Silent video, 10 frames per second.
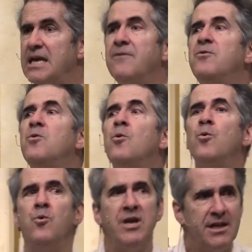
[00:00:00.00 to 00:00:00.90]
If you're
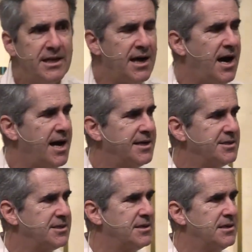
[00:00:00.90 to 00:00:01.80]
really
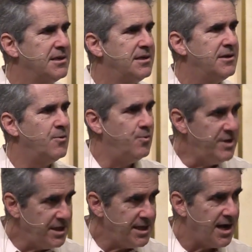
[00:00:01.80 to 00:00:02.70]
honest,
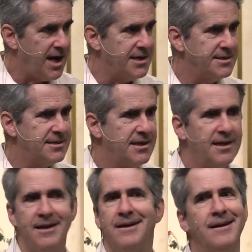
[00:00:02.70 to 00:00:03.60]

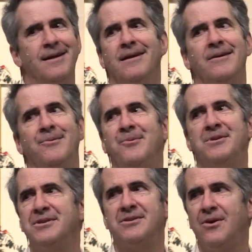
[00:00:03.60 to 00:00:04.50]
we're
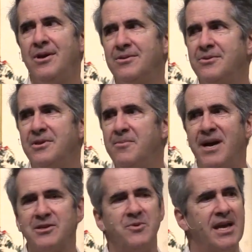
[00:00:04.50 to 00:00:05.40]
just all doing the
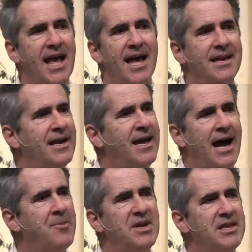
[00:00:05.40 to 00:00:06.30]
best we can.
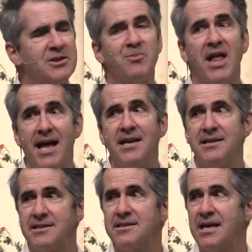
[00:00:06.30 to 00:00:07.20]
I mean, this planet
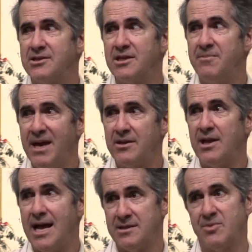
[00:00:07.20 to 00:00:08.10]
is essentially a mental
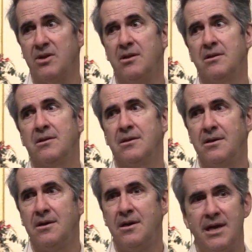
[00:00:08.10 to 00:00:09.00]
hospital.
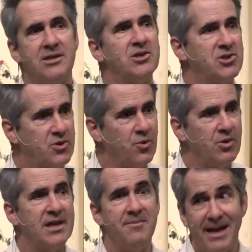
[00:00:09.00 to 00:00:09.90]
It's a
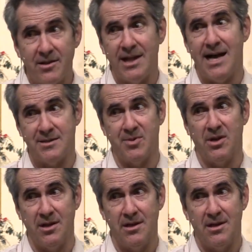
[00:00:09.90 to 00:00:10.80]
school and a mental hospital.